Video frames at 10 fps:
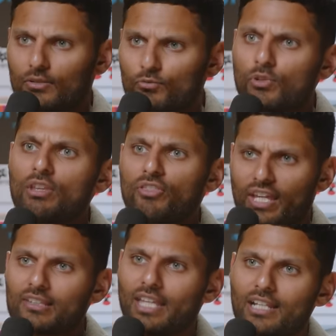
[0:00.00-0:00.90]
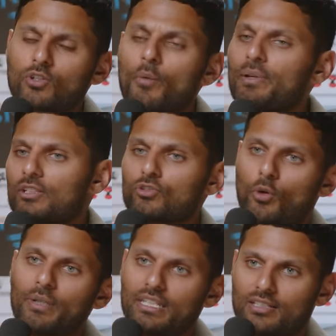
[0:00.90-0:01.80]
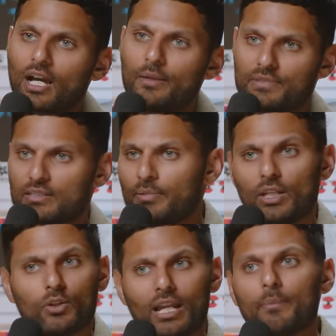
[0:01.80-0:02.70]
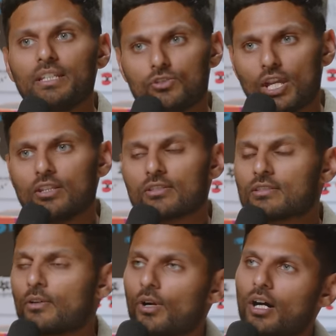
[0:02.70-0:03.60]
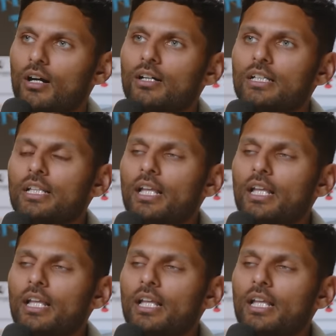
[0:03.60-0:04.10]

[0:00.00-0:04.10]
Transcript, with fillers: and rethink that topic so many times, depending on how many changes there are.